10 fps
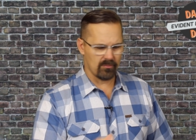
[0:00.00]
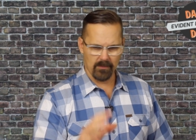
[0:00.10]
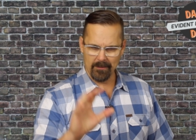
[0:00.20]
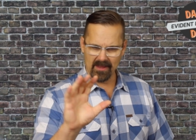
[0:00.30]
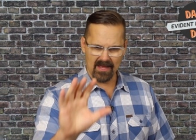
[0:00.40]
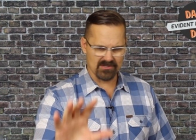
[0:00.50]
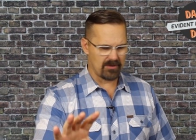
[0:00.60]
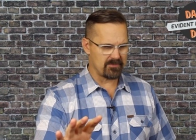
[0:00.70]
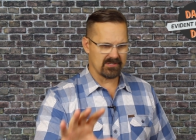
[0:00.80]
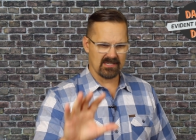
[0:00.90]
Remember that.
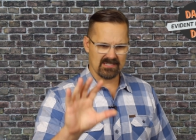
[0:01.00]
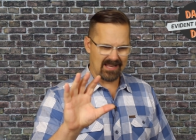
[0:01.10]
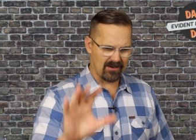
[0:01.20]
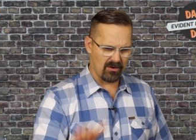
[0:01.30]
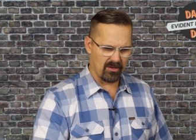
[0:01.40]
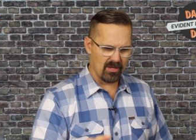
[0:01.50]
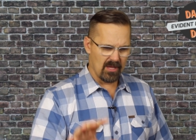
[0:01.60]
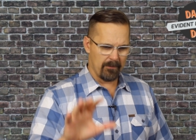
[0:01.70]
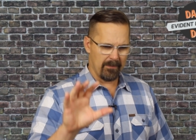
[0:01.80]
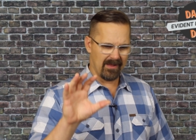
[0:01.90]
Scripture says not carnal,
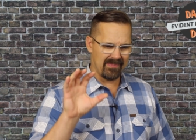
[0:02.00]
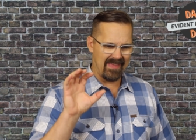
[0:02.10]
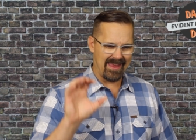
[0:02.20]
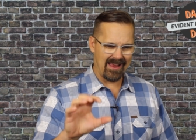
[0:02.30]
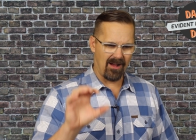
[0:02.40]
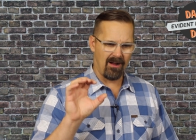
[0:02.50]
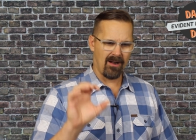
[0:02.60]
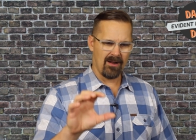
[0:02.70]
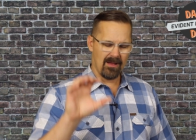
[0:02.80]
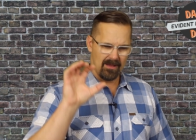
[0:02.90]
but they
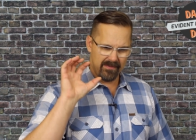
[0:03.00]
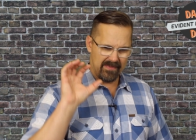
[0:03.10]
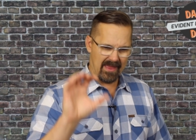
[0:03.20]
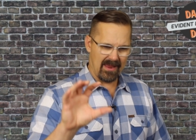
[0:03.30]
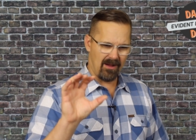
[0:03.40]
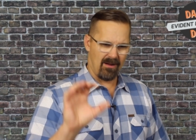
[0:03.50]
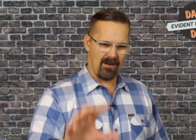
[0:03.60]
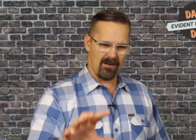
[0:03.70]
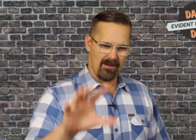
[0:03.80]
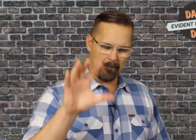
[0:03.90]
are, they
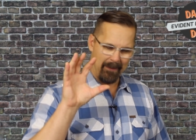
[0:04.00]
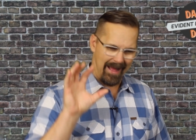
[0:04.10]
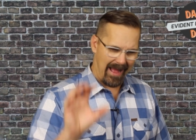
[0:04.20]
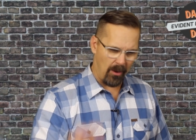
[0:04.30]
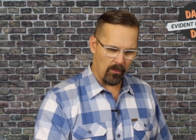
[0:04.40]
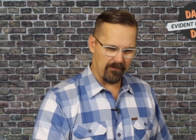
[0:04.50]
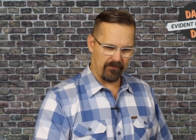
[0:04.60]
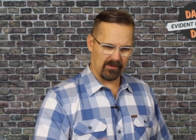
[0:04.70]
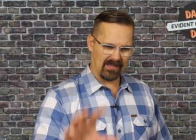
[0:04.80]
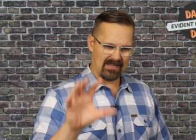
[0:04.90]
are
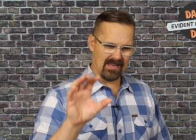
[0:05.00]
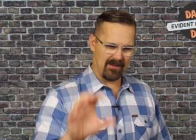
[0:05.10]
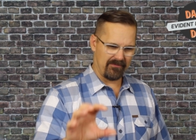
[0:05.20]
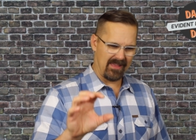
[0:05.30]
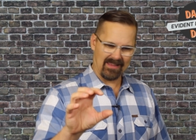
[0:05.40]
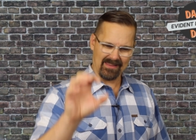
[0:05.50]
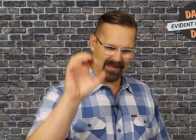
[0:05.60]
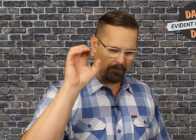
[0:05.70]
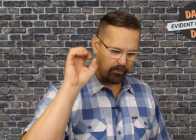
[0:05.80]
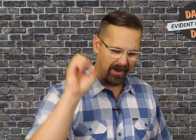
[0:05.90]
powerful enough they, they
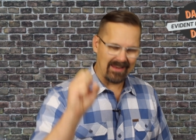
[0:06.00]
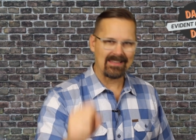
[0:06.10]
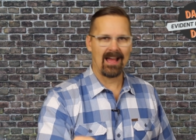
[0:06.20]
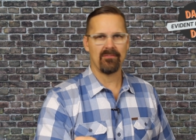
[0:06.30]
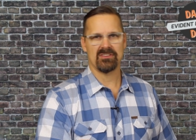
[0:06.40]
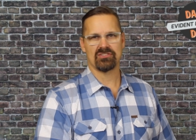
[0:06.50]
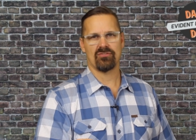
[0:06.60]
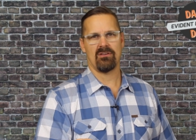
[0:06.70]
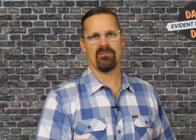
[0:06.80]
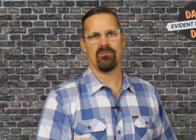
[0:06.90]
can break down the
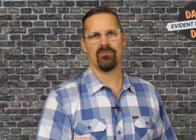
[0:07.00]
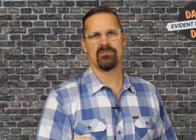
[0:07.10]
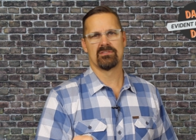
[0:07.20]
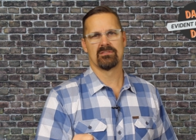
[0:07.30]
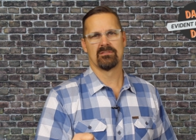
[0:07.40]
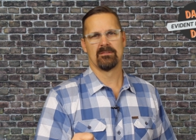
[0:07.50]
strongholds.